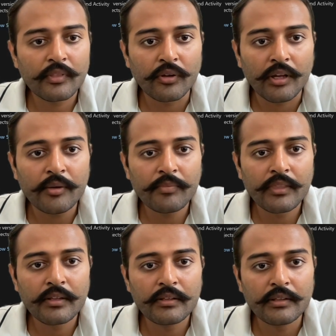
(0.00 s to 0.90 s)
Okay,
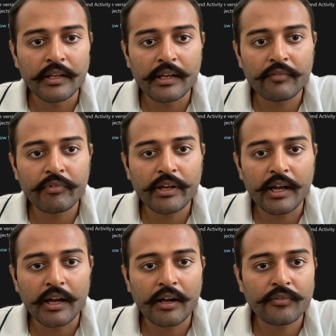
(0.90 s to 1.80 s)
there we
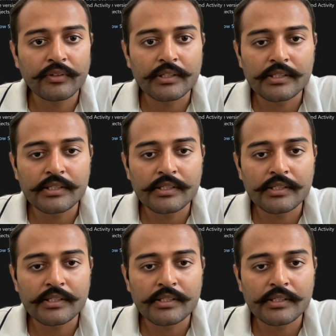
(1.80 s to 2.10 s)
have the